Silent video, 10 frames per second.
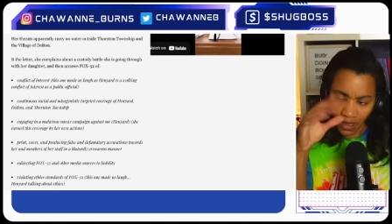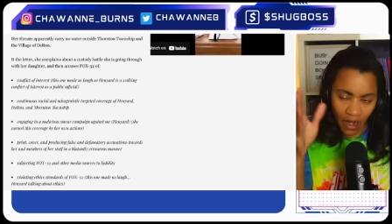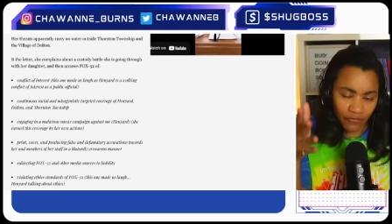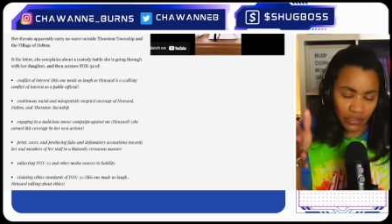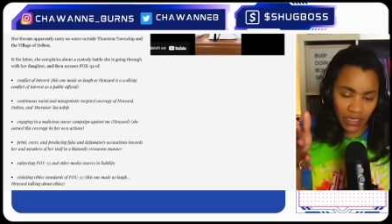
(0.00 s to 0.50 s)

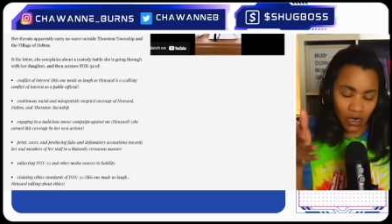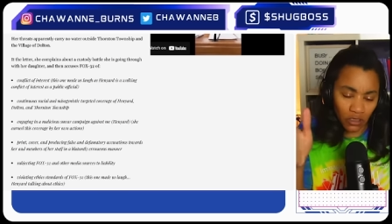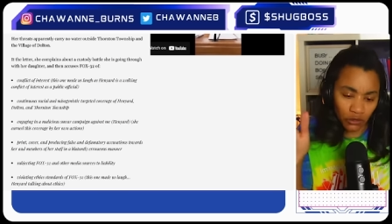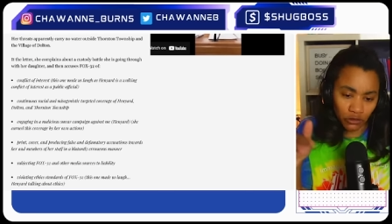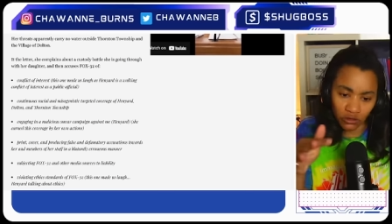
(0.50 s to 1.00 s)
I forget
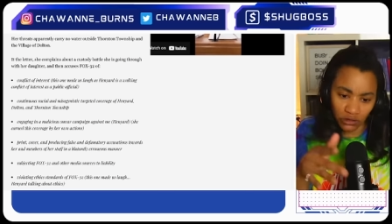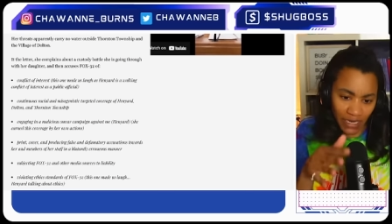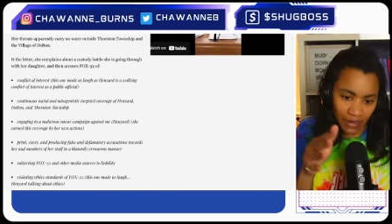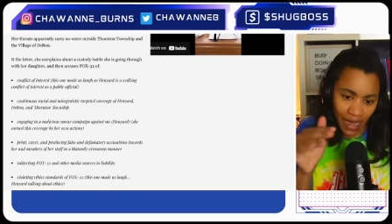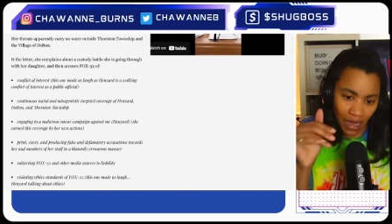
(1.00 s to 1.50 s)
her YouTube
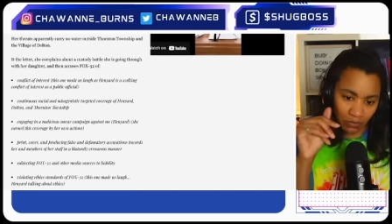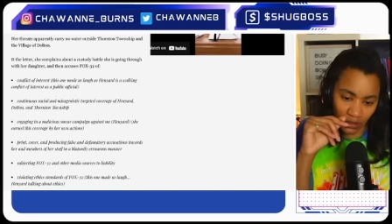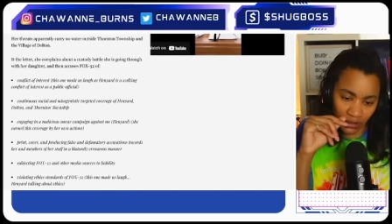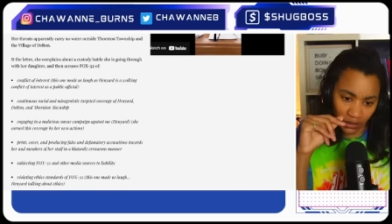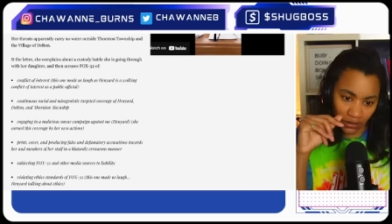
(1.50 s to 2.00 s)
channel, I'll
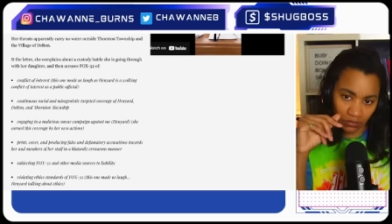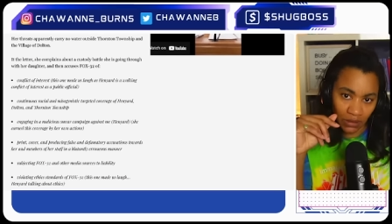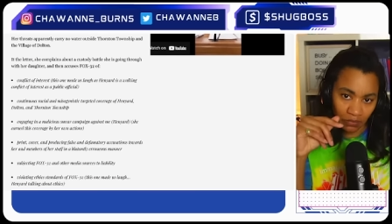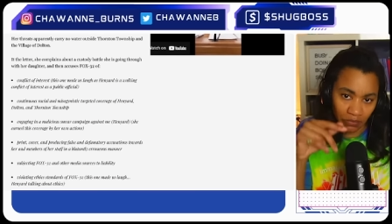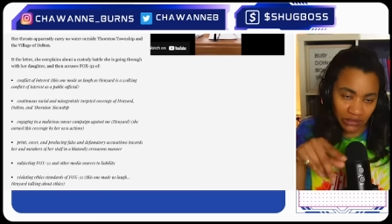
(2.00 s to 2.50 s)
bring it up.
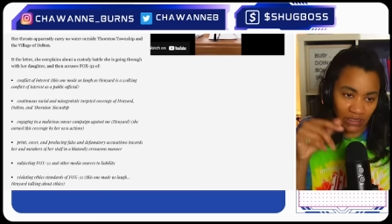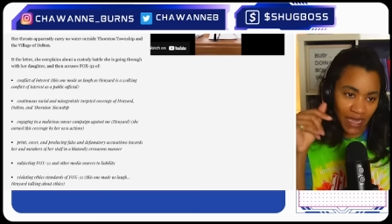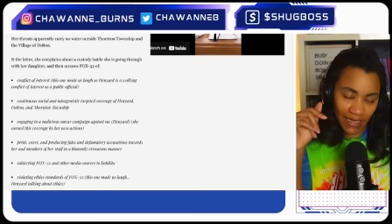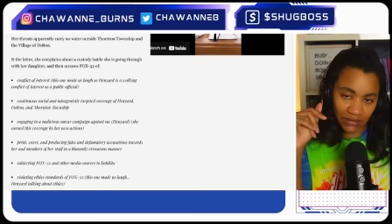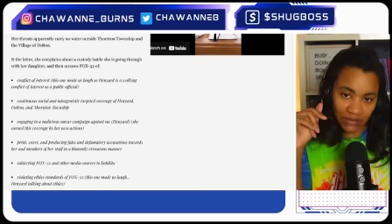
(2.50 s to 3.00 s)
But she
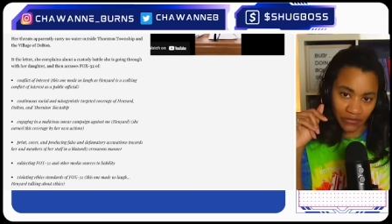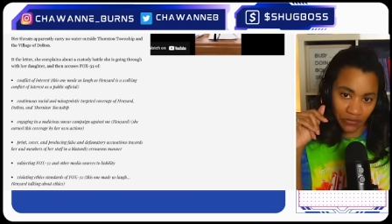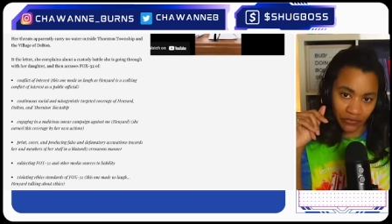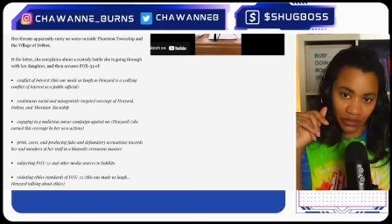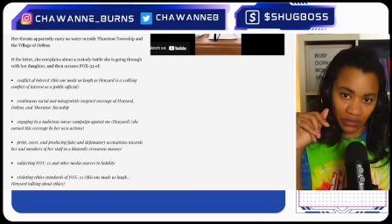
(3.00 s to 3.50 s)
has
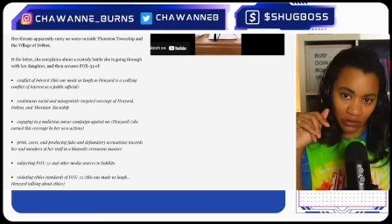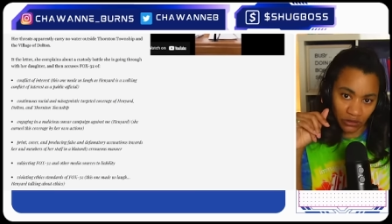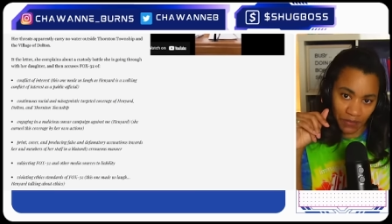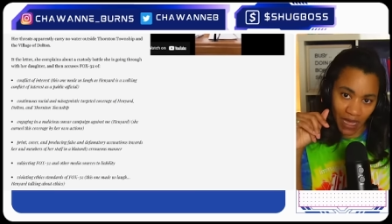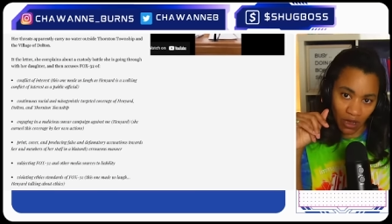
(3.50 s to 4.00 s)
several videos
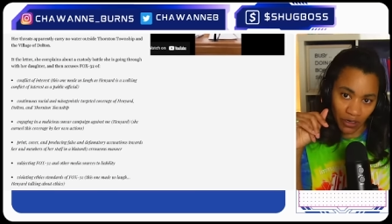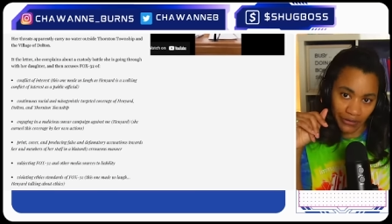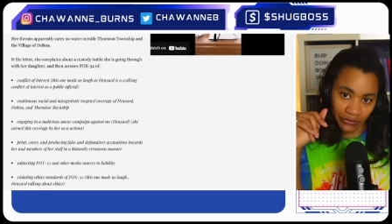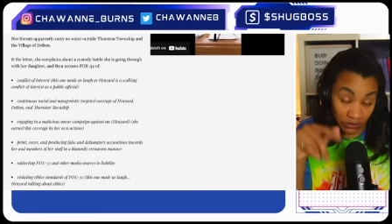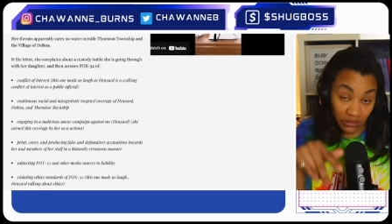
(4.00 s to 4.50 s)
about
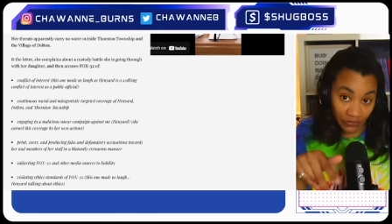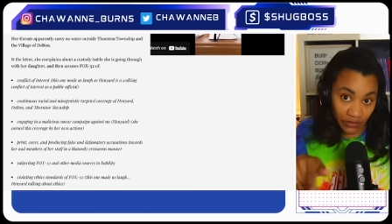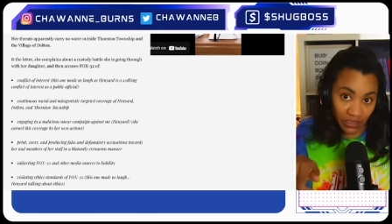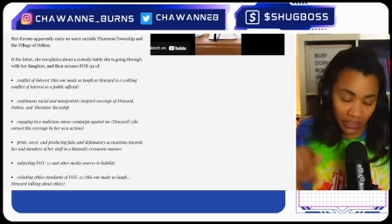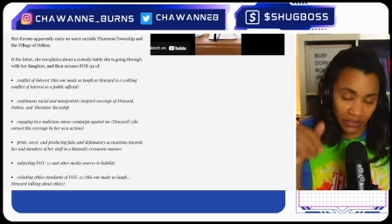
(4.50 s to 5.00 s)
her,
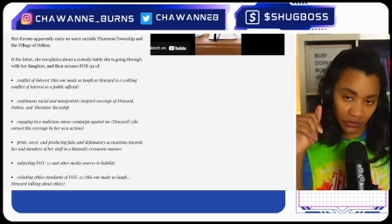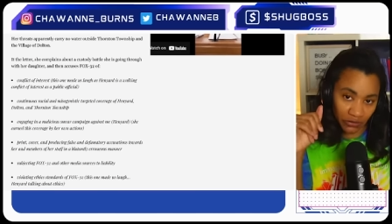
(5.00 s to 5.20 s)
Tiffany Henyard.